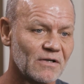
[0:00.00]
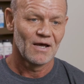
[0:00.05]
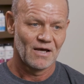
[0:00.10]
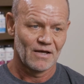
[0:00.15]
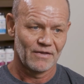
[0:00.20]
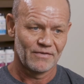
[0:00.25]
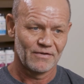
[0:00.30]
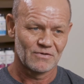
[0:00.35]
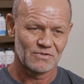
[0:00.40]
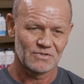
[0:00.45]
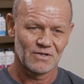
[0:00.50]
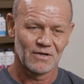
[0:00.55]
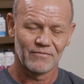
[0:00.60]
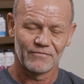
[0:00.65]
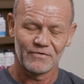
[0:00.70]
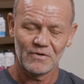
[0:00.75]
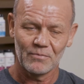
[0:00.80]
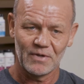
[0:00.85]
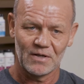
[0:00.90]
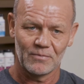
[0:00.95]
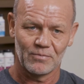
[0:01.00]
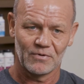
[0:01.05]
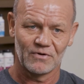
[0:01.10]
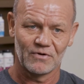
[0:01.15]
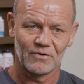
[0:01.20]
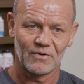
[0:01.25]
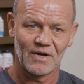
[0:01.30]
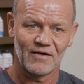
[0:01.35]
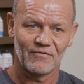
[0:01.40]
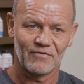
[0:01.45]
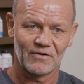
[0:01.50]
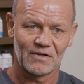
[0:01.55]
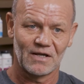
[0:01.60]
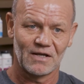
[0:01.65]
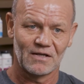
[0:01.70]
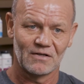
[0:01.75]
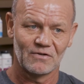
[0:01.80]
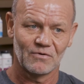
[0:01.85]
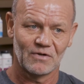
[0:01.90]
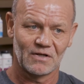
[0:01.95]
There's a few people who
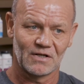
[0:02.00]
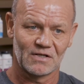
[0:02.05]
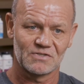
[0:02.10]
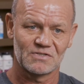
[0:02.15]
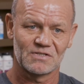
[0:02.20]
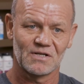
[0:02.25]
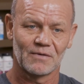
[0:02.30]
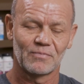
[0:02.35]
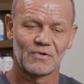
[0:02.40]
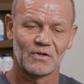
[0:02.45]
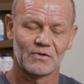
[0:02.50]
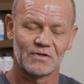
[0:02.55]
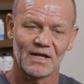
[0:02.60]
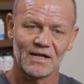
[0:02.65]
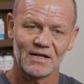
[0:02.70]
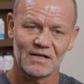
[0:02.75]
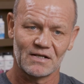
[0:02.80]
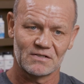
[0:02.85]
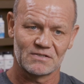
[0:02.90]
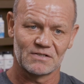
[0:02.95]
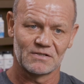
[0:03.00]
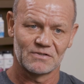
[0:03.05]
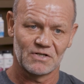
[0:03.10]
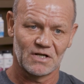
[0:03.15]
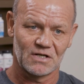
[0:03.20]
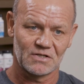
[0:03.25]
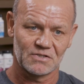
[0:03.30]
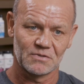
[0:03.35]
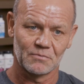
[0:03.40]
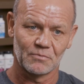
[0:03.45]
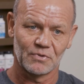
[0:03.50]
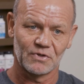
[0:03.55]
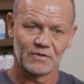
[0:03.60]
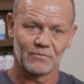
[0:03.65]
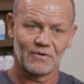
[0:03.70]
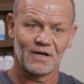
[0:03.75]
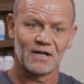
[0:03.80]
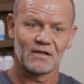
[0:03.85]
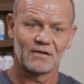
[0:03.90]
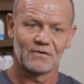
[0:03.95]
advocate doing a subcutaneous injection, putting it
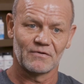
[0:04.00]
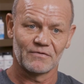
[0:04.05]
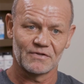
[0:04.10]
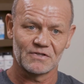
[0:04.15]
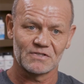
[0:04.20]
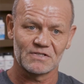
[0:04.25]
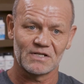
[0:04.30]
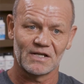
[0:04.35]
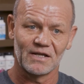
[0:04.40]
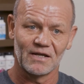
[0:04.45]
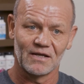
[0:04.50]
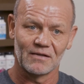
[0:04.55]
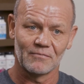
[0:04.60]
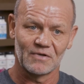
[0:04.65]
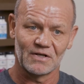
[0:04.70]
right under the skin.